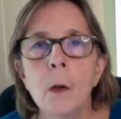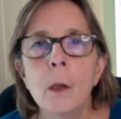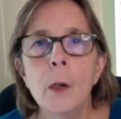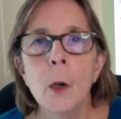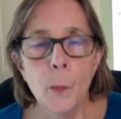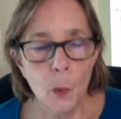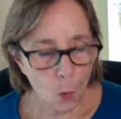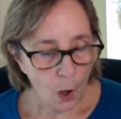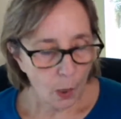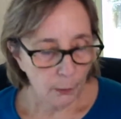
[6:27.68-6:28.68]
number
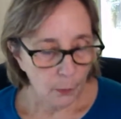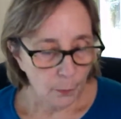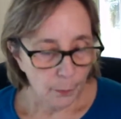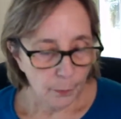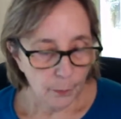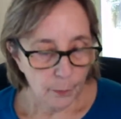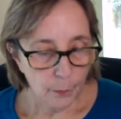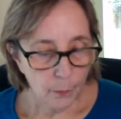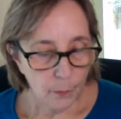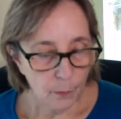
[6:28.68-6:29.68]
one
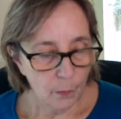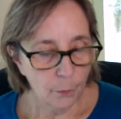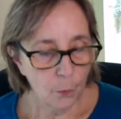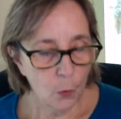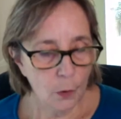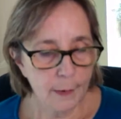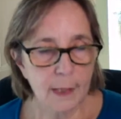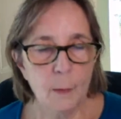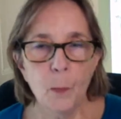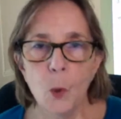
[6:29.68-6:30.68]
for
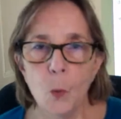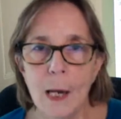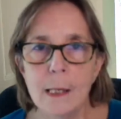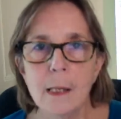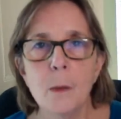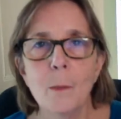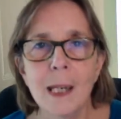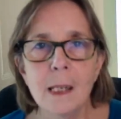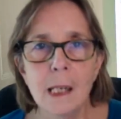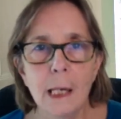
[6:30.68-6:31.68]
simple ways to
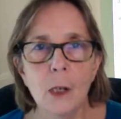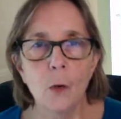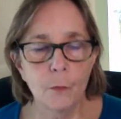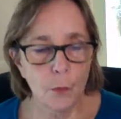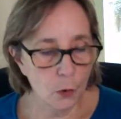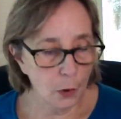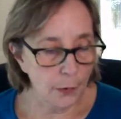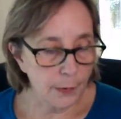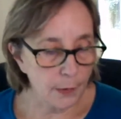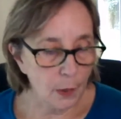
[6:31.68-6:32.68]
maintain your
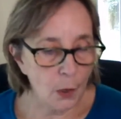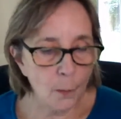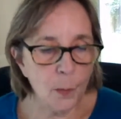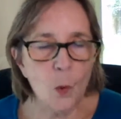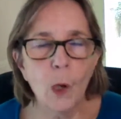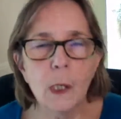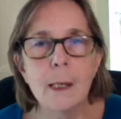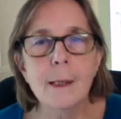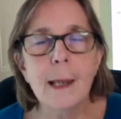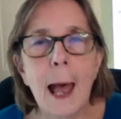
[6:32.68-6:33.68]
focus. Number one
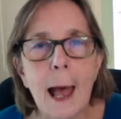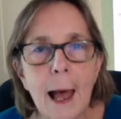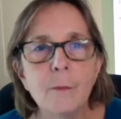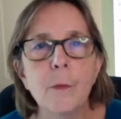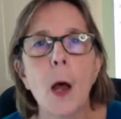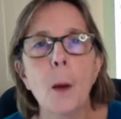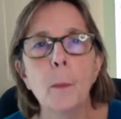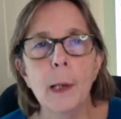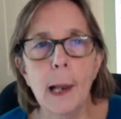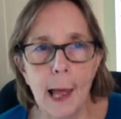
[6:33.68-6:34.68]
is have a
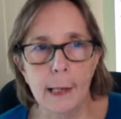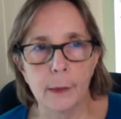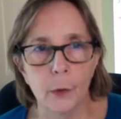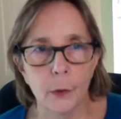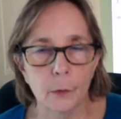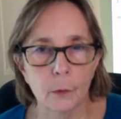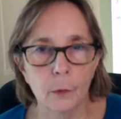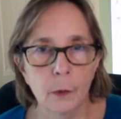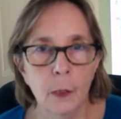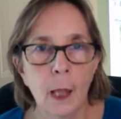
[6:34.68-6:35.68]
plan.
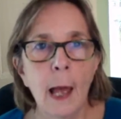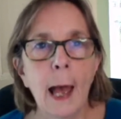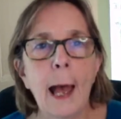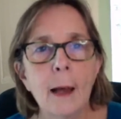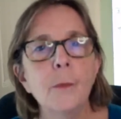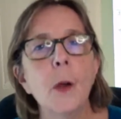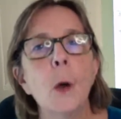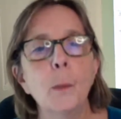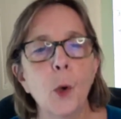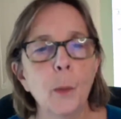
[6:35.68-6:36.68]
Have a
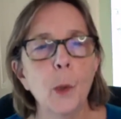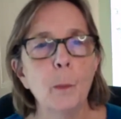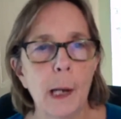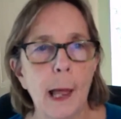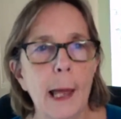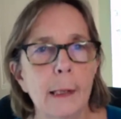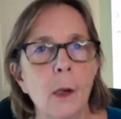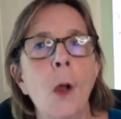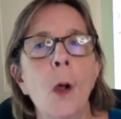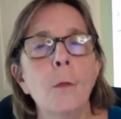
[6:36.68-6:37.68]
proper plan
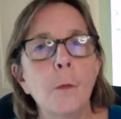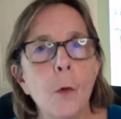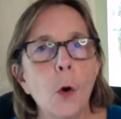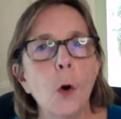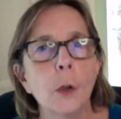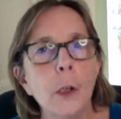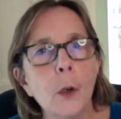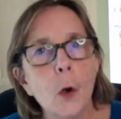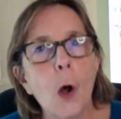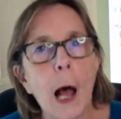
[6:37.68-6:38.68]
for
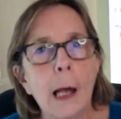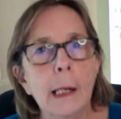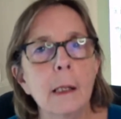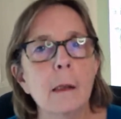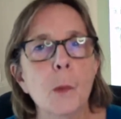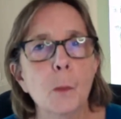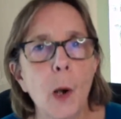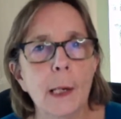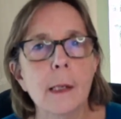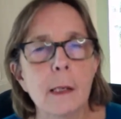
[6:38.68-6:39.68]
your IELTS
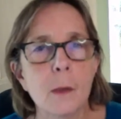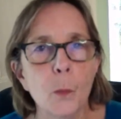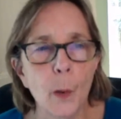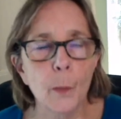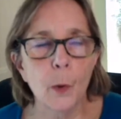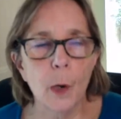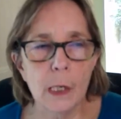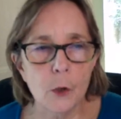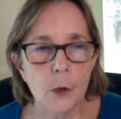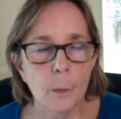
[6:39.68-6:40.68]
practice and
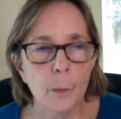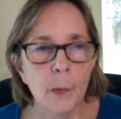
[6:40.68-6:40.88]
preparation.